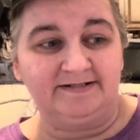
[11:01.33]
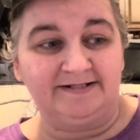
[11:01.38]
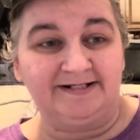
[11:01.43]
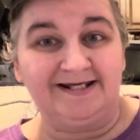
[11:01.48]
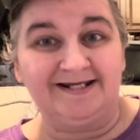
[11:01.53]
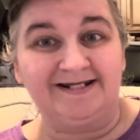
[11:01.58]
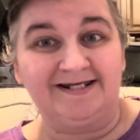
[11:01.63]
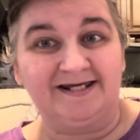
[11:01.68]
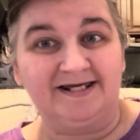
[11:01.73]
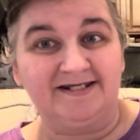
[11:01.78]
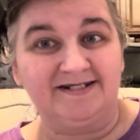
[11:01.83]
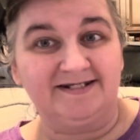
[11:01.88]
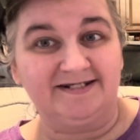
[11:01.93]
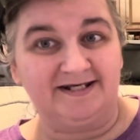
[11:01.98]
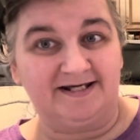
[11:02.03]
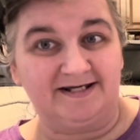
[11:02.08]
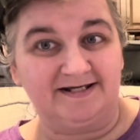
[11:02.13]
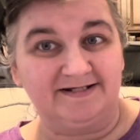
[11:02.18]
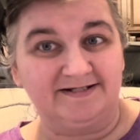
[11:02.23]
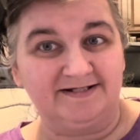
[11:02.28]
didn't get
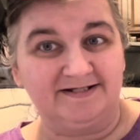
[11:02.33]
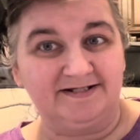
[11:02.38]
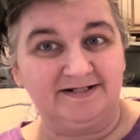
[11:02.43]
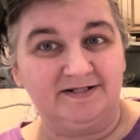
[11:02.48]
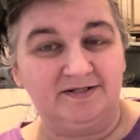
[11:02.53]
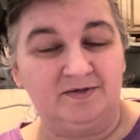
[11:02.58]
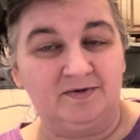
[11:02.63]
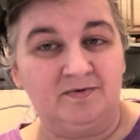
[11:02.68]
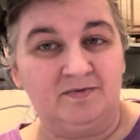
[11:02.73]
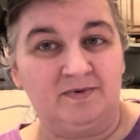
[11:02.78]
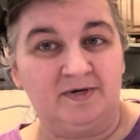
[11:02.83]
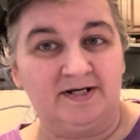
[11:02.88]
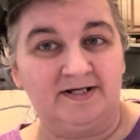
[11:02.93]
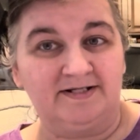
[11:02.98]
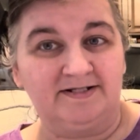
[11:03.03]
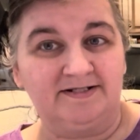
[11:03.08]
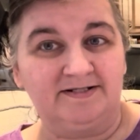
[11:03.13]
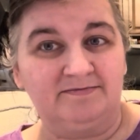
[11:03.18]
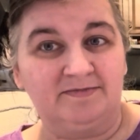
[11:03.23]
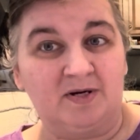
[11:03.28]
synced,
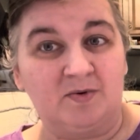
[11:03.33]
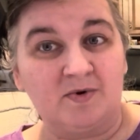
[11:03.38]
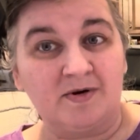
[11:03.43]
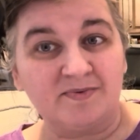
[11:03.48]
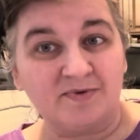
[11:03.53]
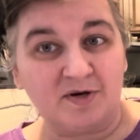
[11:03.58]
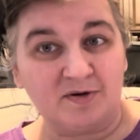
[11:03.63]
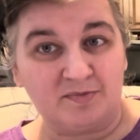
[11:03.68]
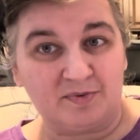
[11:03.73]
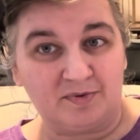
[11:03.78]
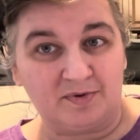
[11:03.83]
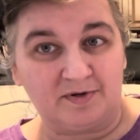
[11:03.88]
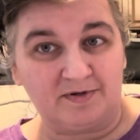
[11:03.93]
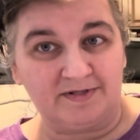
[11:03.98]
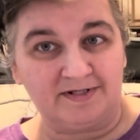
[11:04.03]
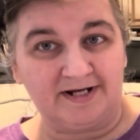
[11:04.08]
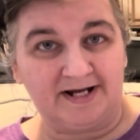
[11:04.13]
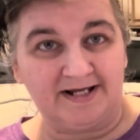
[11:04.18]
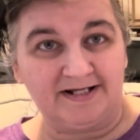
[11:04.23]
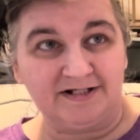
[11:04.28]
was my WhipGo board
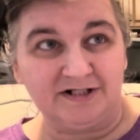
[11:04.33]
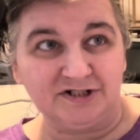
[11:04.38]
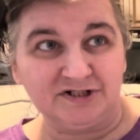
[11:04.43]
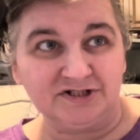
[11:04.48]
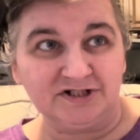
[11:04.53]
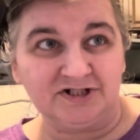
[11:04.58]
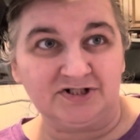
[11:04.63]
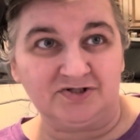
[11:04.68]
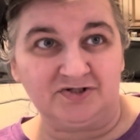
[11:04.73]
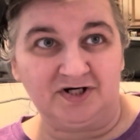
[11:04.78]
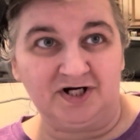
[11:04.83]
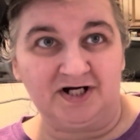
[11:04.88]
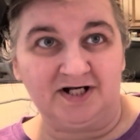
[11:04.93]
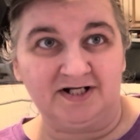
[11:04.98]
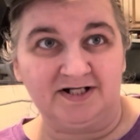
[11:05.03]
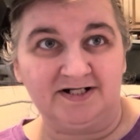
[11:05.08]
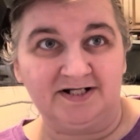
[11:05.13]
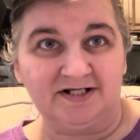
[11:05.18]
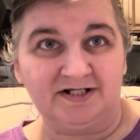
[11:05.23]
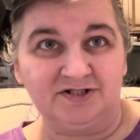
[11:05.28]
that I initially
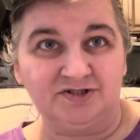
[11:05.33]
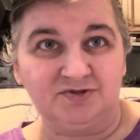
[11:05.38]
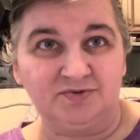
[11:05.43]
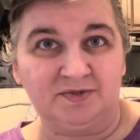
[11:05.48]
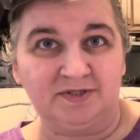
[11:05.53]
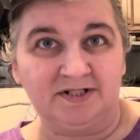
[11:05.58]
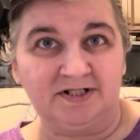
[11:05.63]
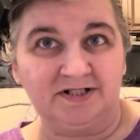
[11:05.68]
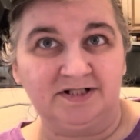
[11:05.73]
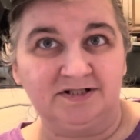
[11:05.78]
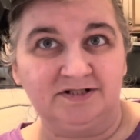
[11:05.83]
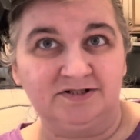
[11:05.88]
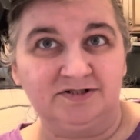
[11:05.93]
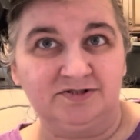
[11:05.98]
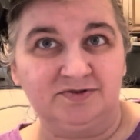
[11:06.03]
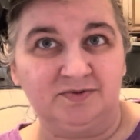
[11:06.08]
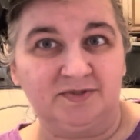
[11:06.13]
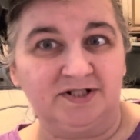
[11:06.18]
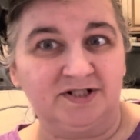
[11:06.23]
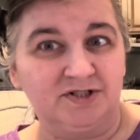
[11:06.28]
created in
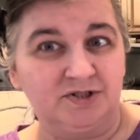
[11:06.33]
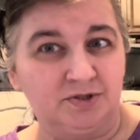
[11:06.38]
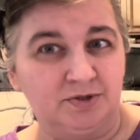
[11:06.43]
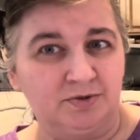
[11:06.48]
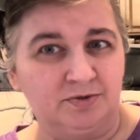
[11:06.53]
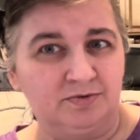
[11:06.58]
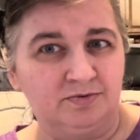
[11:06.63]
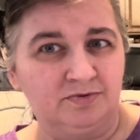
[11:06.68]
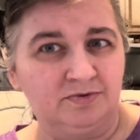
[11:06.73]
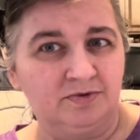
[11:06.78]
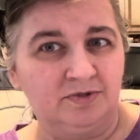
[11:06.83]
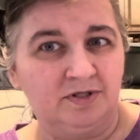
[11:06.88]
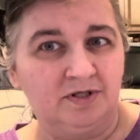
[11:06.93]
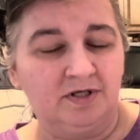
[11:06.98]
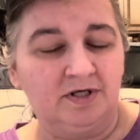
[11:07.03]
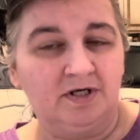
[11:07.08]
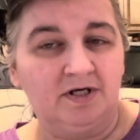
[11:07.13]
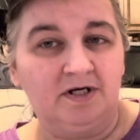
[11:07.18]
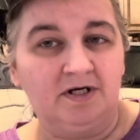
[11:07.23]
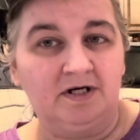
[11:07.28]
2022.
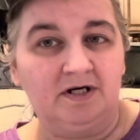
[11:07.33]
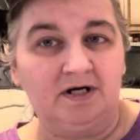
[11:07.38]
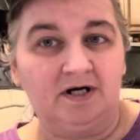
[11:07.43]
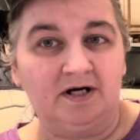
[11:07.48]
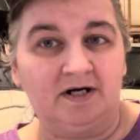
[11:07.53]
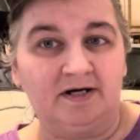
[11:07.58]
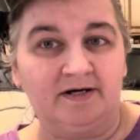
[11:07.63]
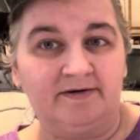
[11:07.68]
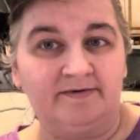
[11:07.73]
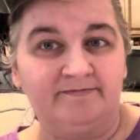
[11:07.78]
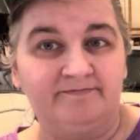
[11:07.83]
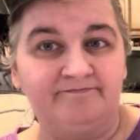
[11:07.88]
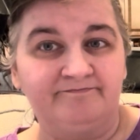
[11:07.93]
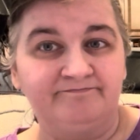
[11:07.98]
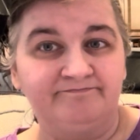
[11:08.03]
That